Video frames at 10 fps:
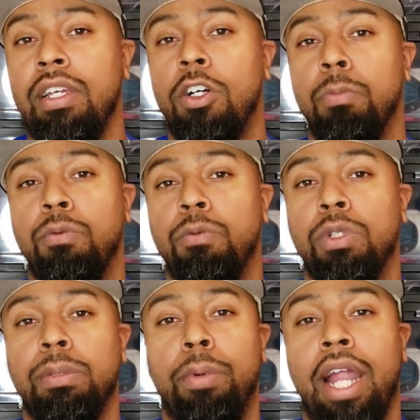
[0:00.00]
Hope
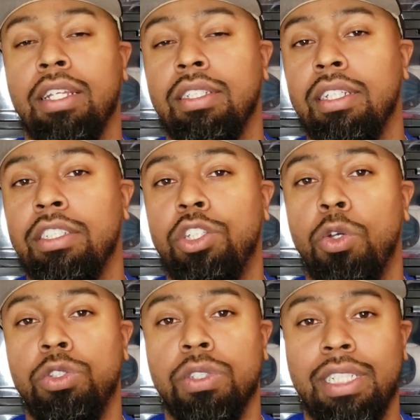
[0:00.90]
everyone's practicing
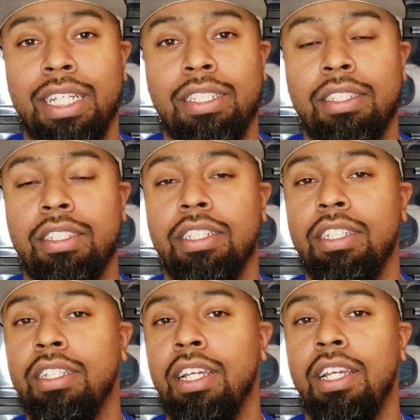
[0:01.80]
social
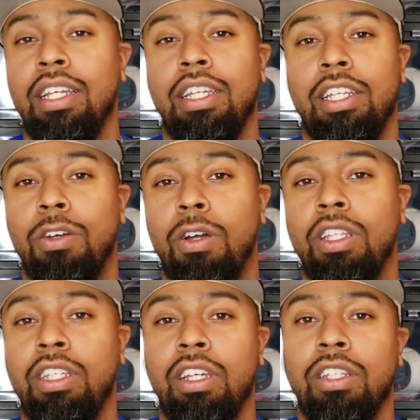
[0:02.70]
distancing and all
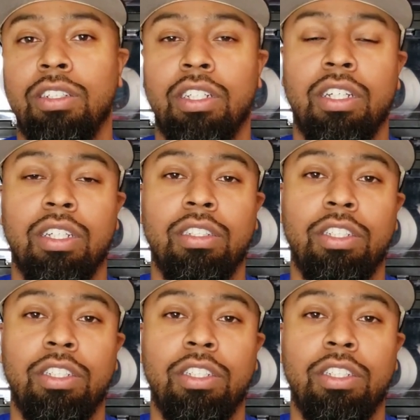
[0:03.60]
the other,